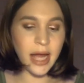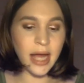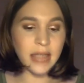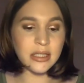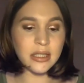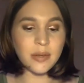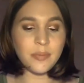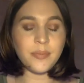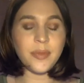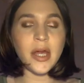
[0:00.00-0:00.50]

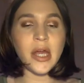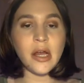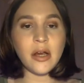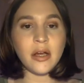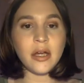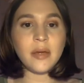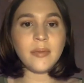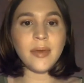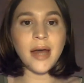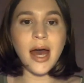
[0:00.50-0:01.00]
as a
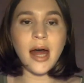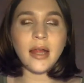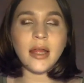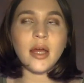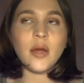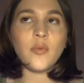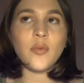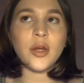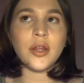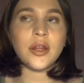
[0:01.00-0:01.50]
pairing
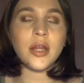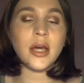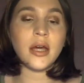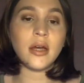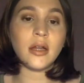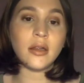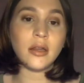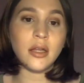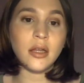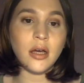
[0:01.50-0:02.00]
palette with like
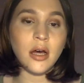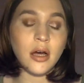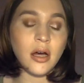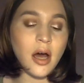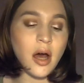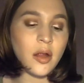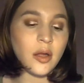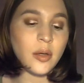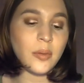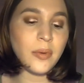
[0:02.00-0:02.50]
a
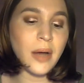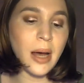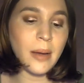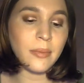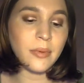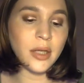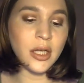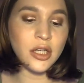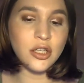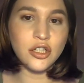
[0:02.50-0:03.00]
ColourPop
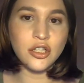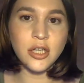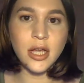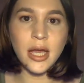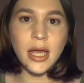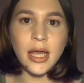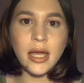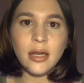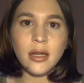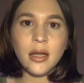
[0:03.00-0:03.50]
lid
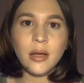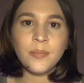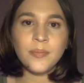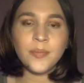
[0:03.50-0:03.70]
shade.